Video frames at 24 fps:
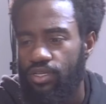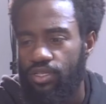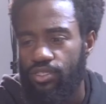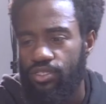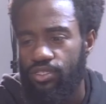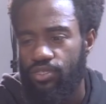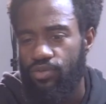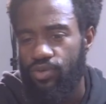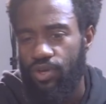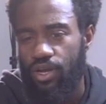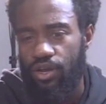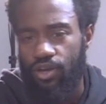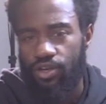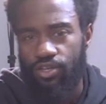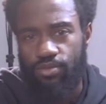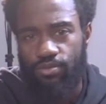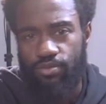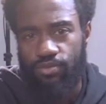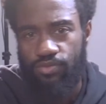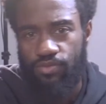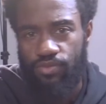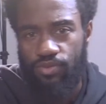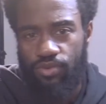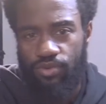2 hours
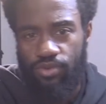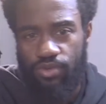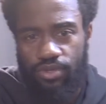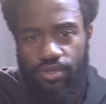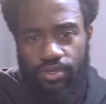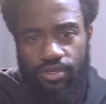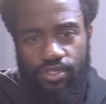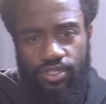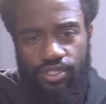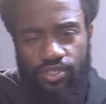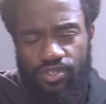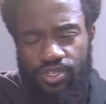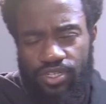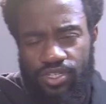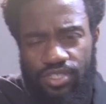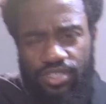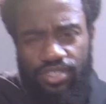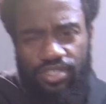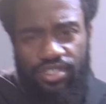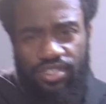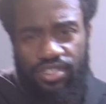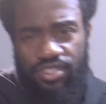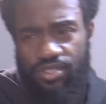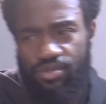before. So
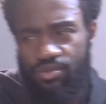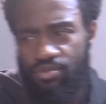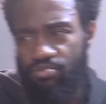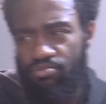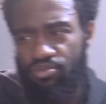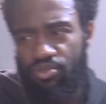just